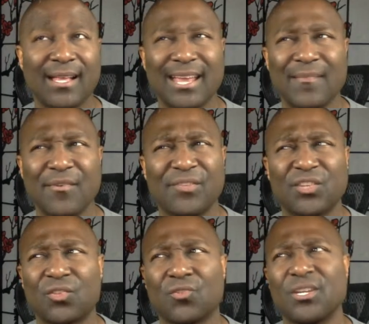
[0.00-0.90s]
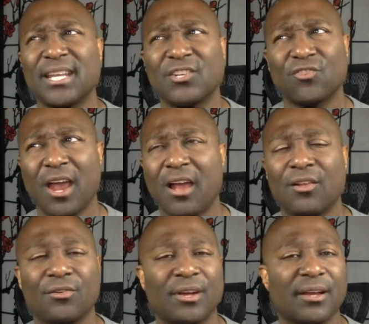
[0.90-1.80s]
I can't remember if it's a thirty day
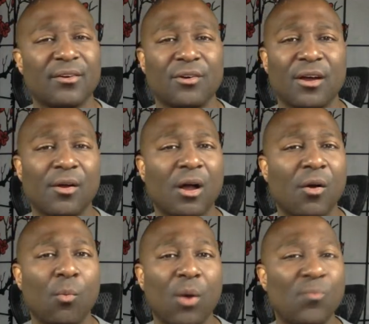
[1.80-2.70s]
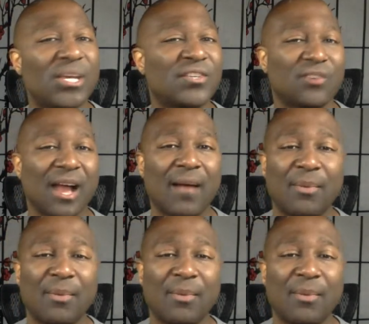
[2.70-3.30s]
trial or a, or a, a one week trial.